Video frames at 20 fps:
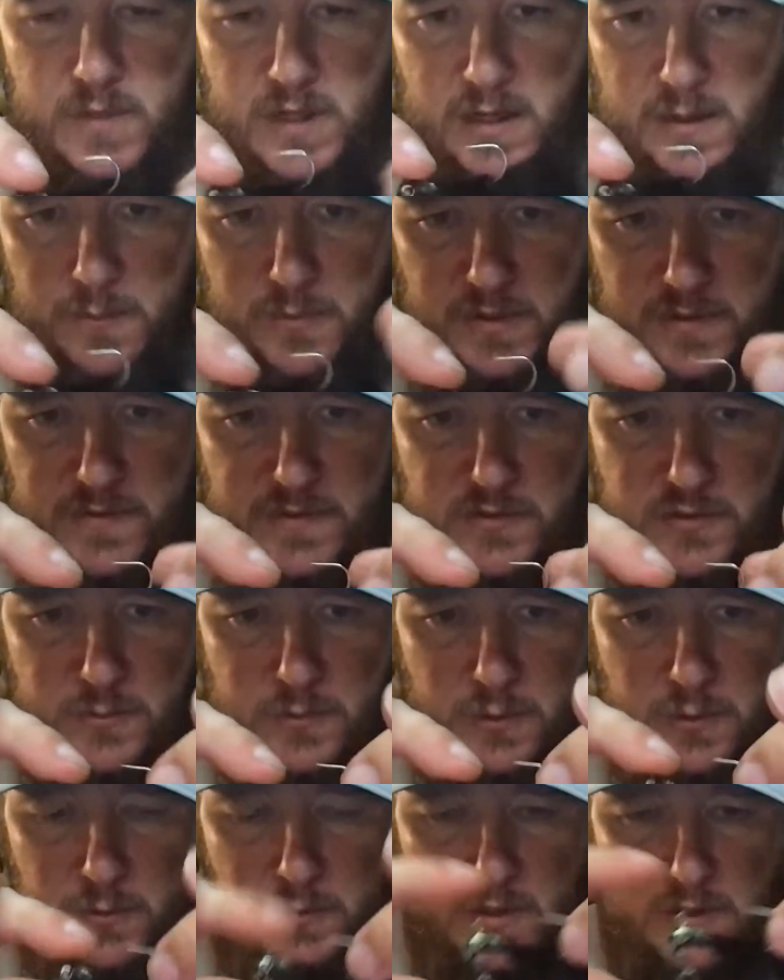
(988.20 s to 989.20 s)
I believe these are
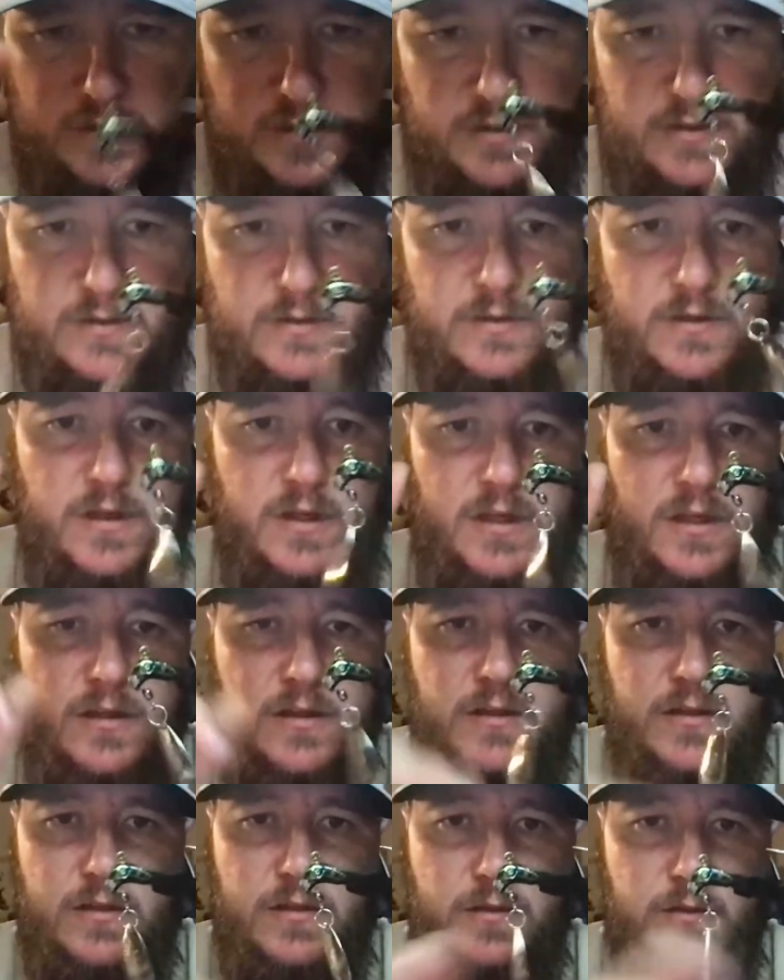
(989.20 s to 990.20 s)
Roadrunner
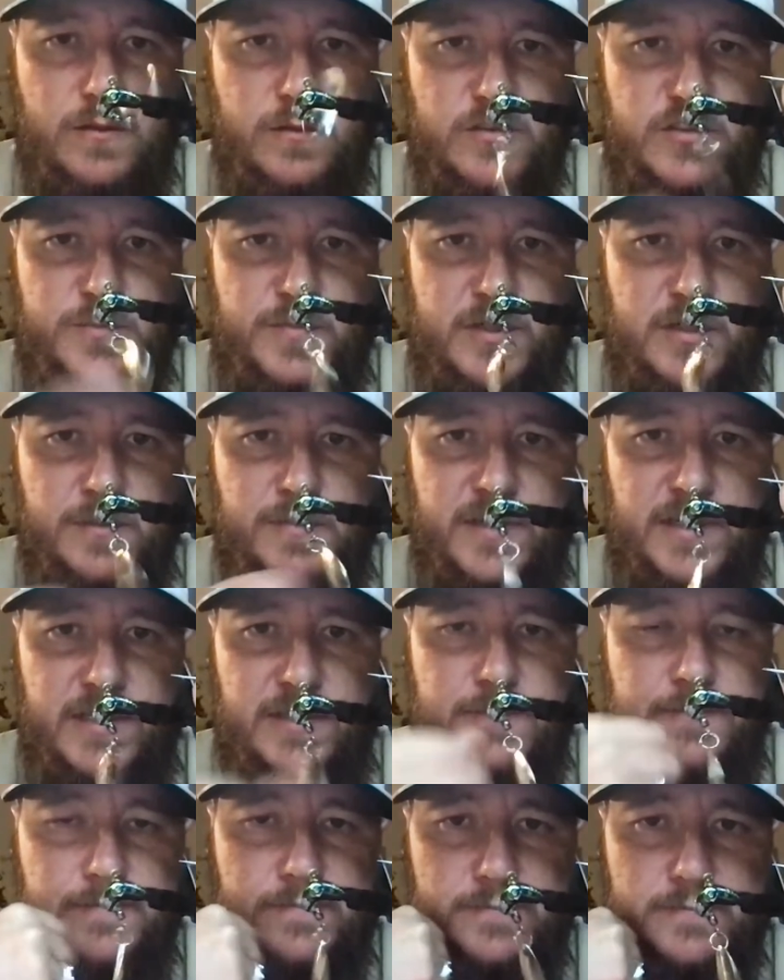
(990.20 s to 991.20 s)
little spinner bait.